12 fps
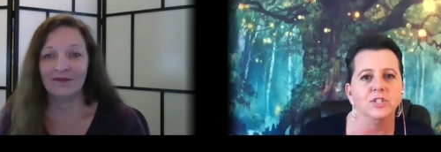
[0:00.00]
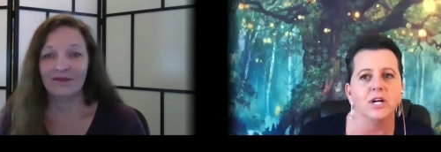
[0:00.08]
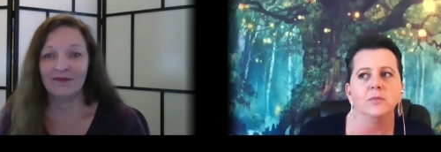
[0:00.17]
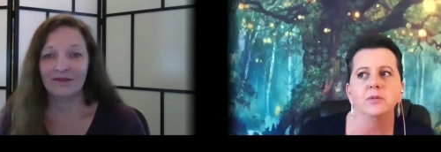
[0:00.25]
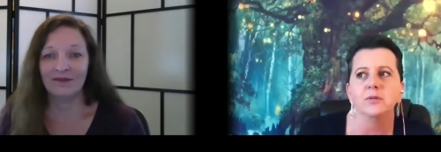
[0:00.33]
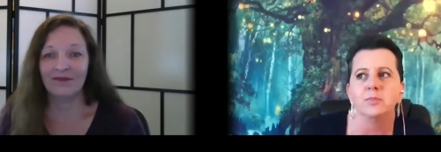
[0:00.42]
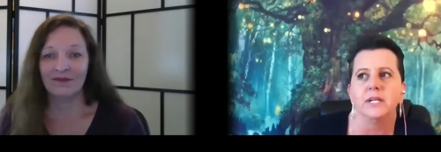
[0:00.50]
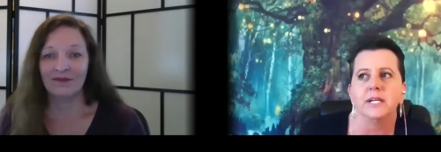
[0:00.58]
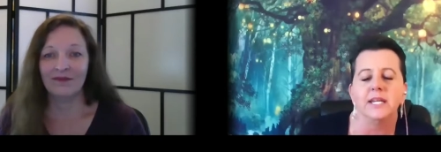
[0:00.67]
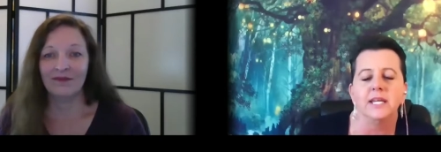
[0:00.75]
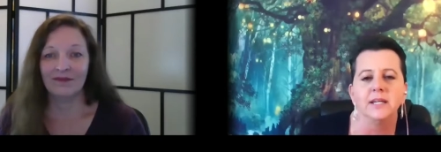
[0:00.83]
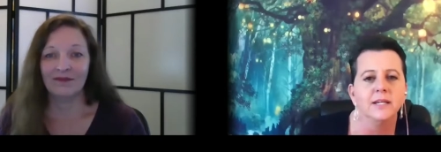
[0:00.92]
Speaker 1: job
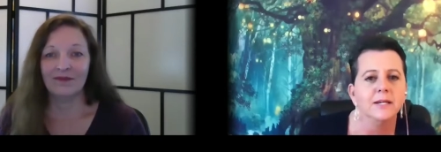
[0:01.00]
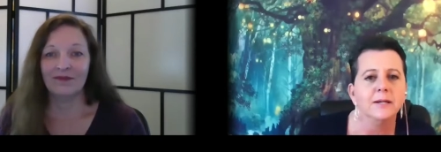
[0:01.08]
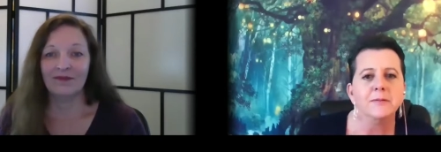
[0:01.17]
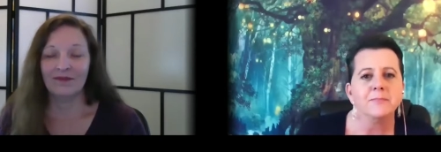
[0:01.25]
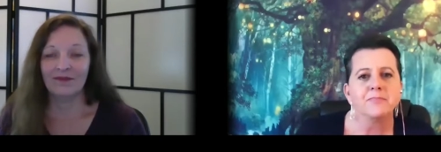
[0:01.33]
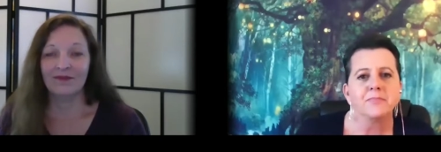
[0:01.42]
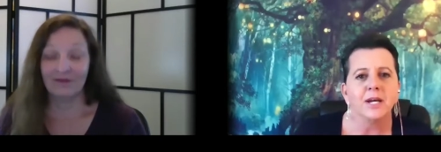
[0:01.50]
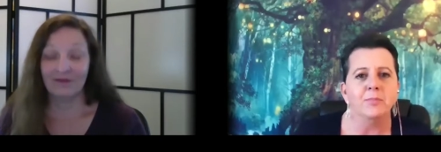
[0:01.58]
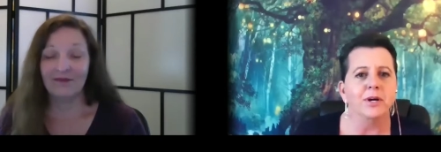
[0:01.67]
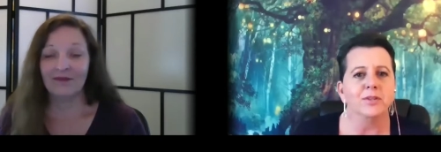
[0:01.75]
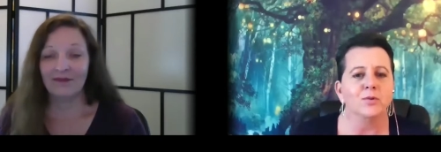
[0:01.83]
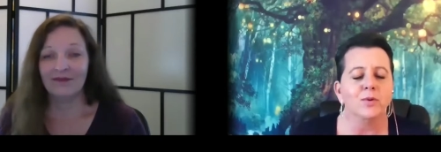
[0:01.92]
complaining mm.
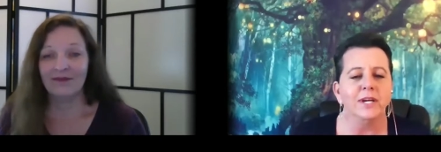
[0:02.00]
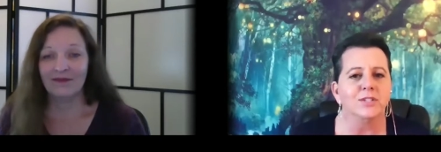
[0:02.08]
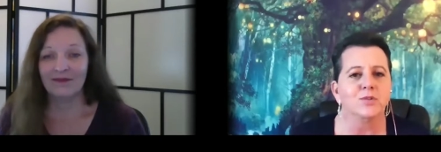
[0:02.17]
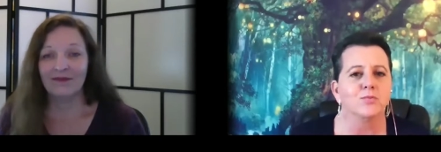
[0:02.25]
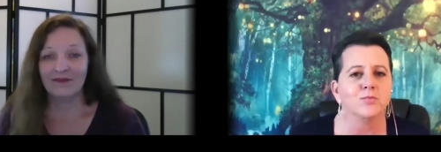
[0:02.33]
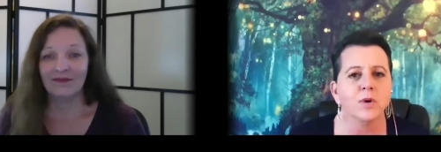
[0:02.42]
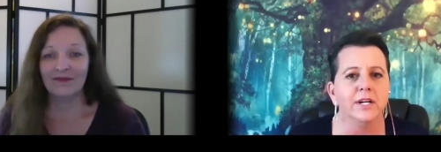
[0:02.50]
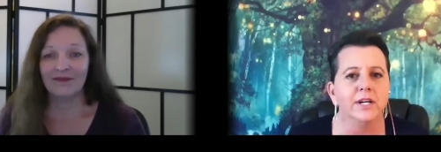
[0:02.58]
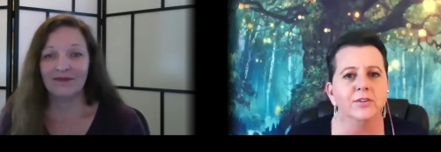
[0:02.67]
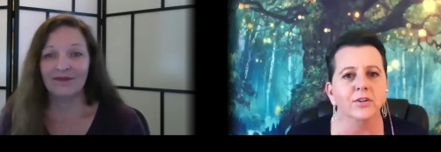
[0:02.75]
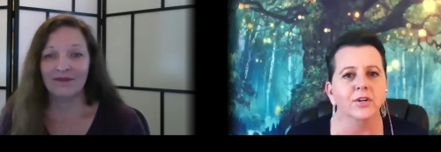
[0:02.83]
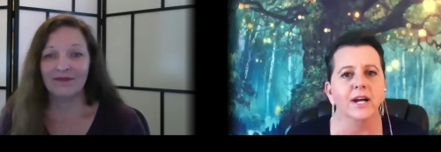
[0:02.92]
about the way it's
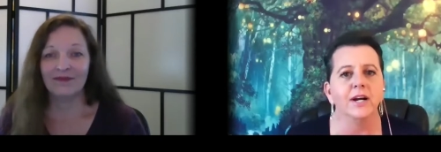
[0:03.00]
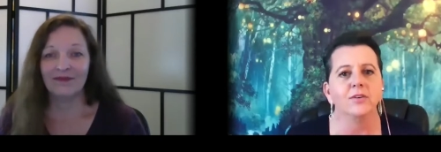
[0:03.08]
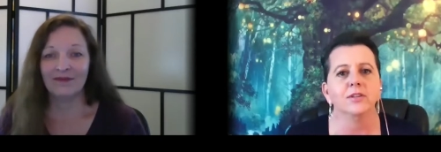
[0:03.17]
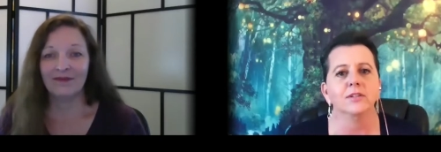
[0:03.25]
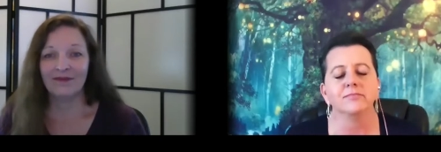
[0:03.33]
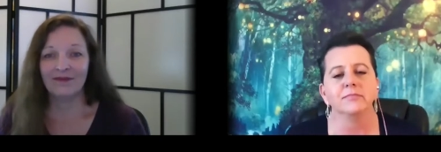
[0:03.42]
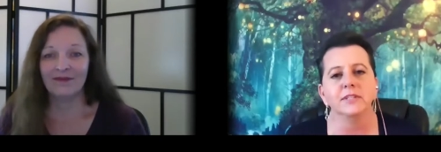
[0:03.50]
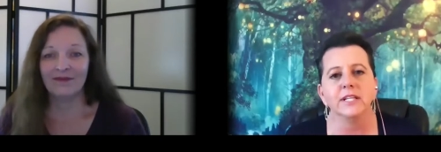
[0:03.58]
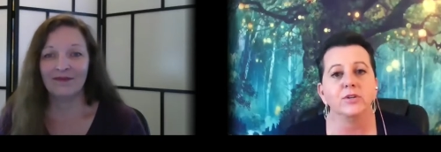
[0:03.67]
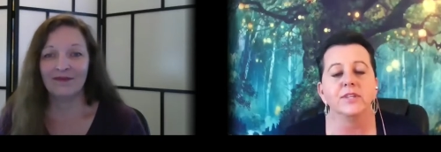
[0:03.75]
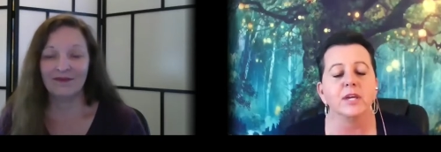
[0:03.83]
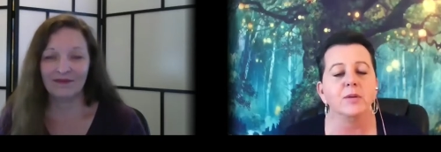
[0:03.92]
run or how
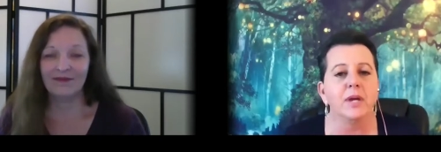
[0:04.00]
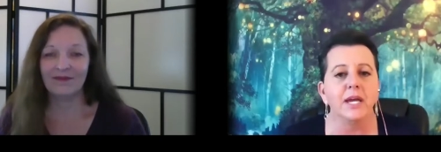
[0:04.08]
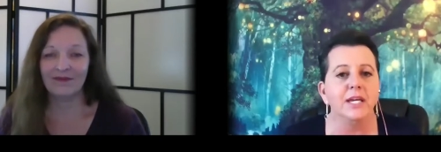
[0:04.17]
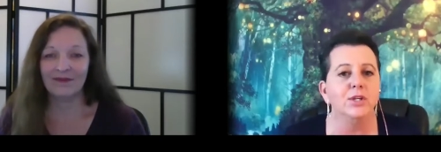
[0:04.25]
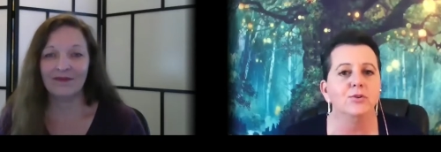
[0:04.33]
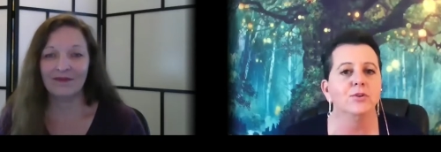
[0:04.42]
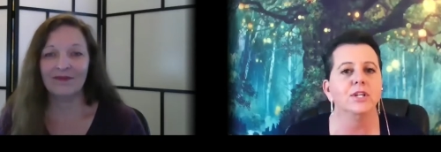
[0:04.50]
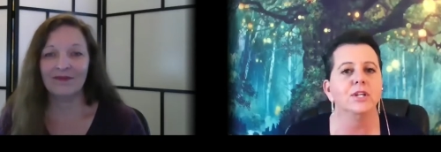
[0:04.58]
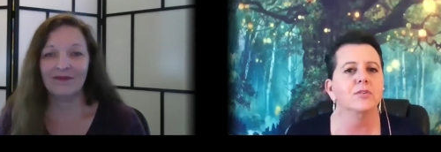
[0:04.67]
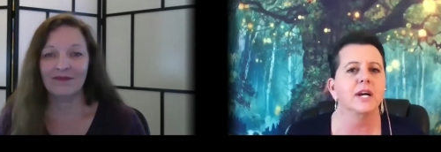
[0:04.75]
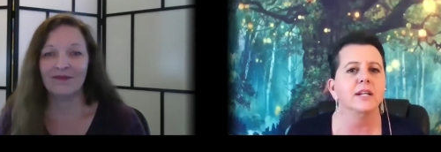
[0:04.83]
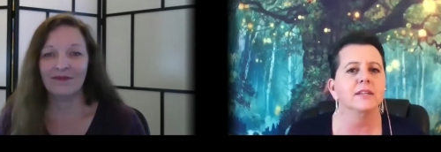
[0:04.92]
little they pay you, you
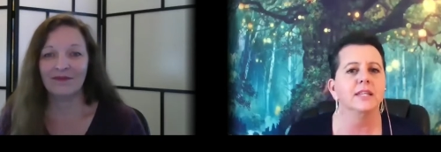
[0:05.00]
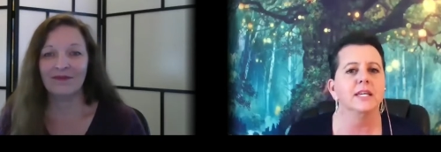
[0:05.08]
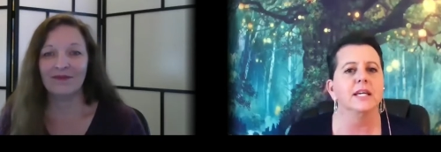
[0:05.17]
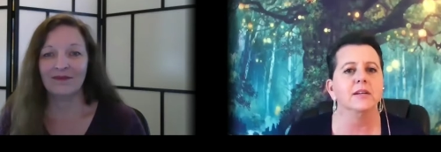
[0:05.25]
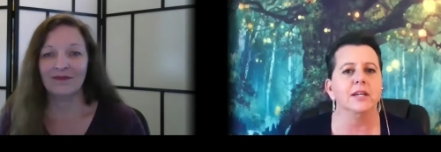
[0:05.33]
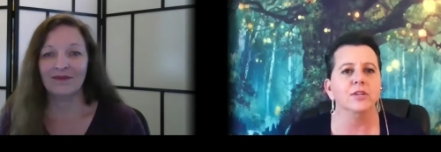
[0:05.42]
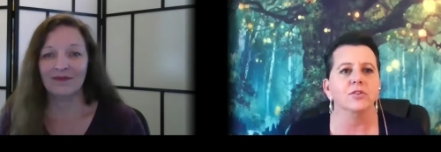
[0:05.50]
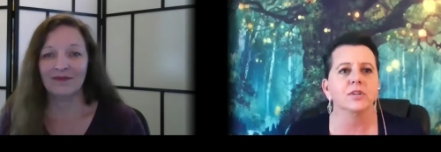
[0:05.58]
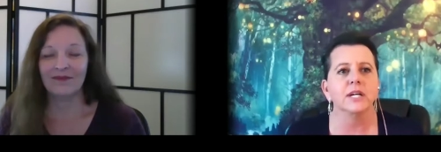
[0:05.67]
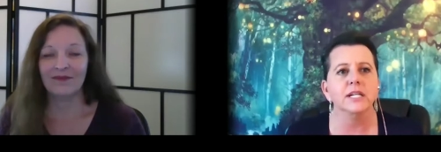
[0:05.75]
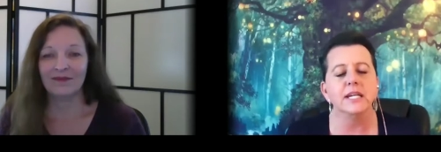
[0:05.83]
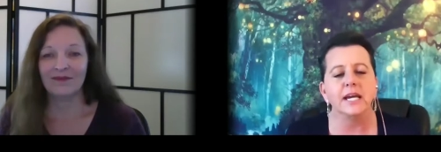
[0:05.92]
know, kind of thing, and, and you're
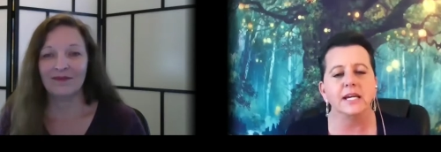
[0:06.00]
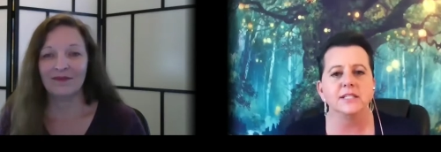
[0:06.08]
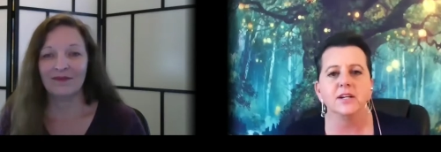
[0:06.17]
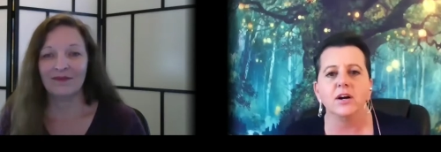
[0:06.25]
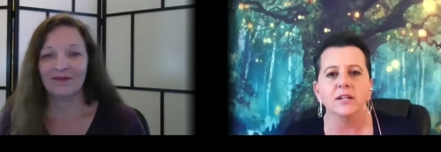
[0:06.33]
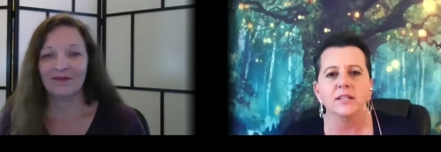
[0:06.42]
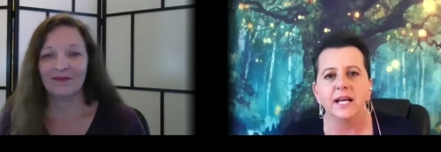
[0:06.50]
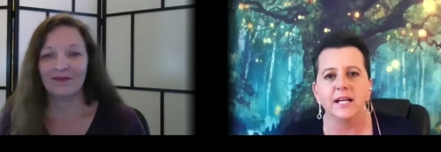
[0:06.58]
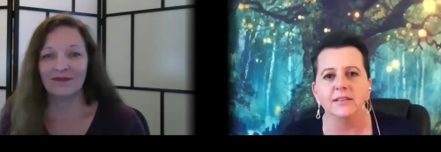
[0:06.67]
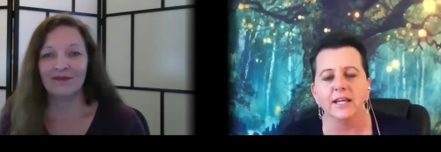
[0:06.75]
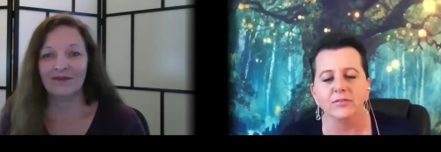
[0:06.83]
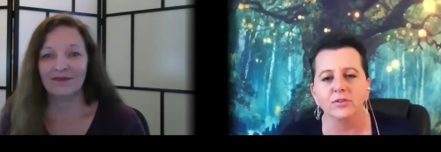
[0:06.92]
connecting on that
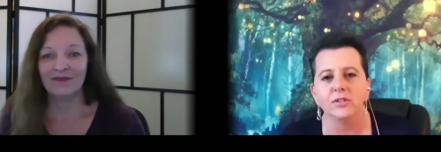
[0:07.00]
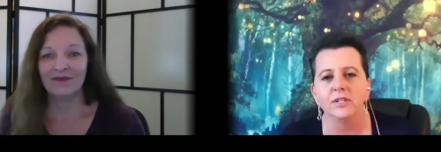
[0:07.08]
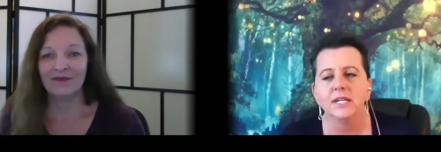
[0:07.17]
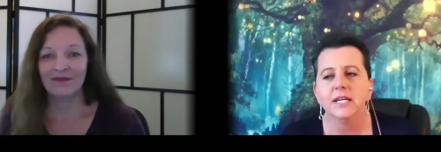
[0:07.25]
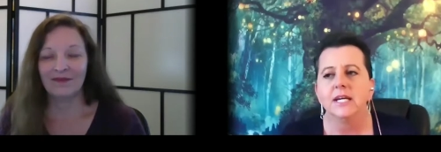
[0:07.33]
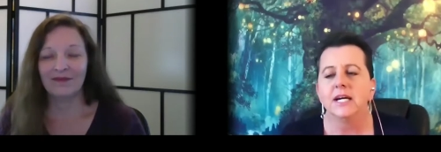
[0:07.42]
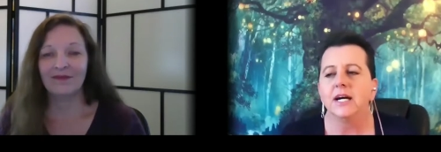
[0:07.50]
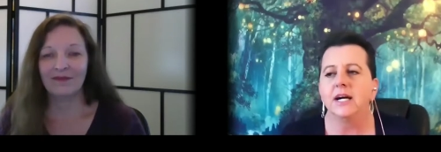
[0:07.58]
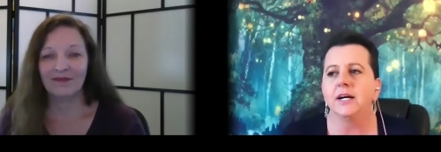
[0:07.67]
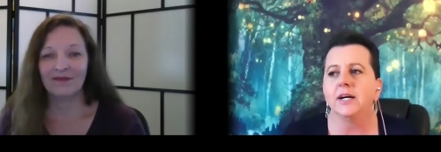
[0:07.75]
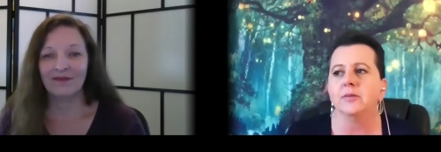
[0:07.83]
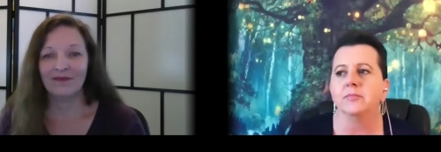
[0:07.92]
level.
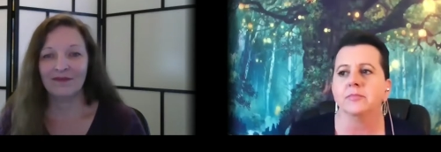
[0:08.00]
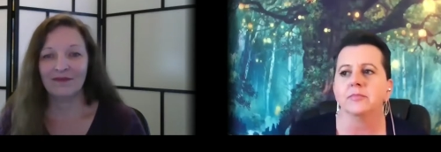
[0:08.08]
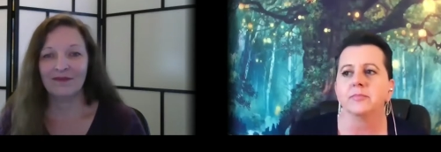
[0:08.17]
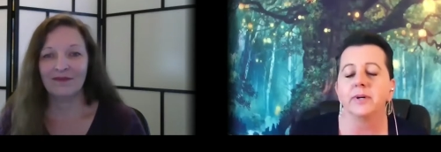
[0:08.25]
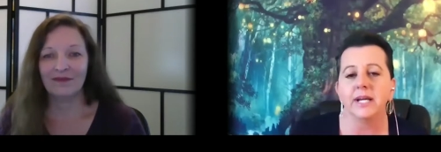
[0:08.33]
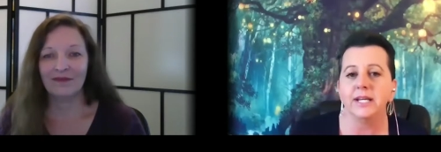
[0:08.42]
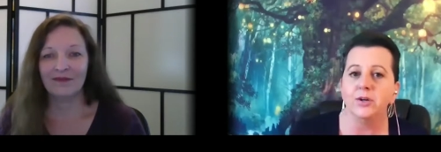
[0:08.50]
Um, but I